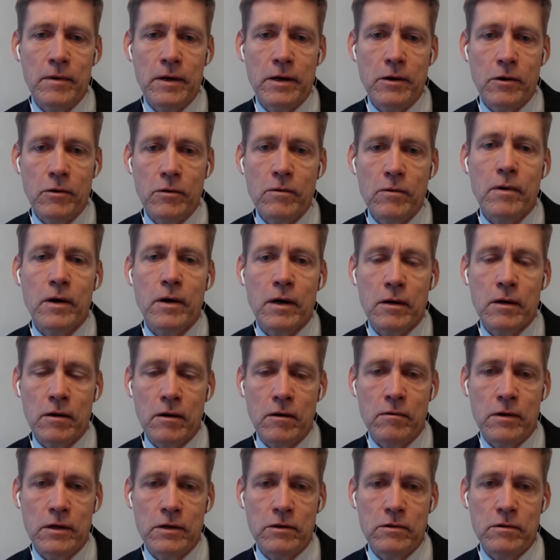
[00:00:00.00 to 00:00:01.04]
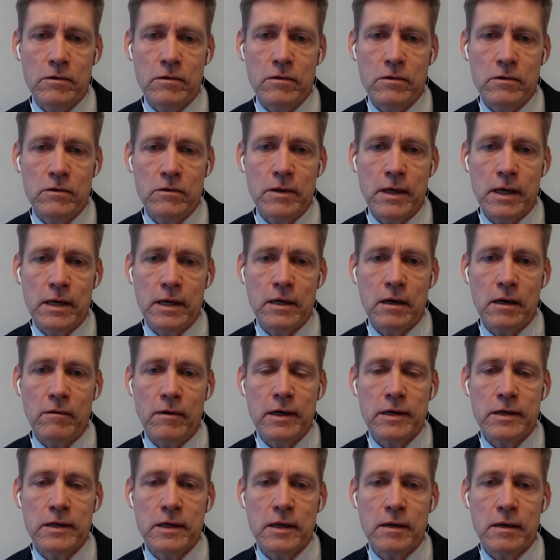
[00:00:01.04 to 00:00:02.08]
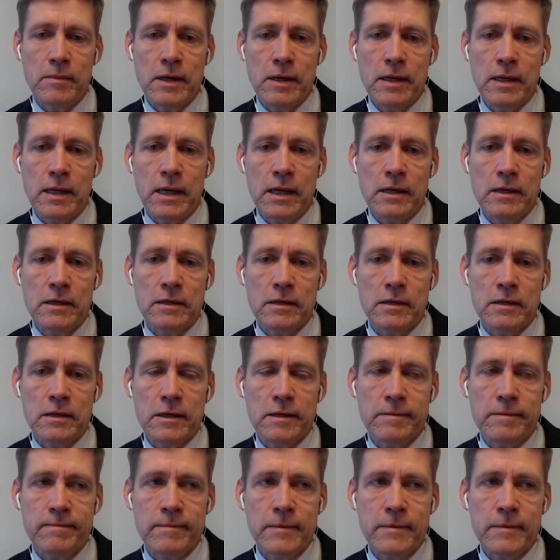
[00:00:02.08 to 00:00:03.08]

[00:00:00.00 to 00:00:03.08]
We don't want to go into that direction. I mean, that is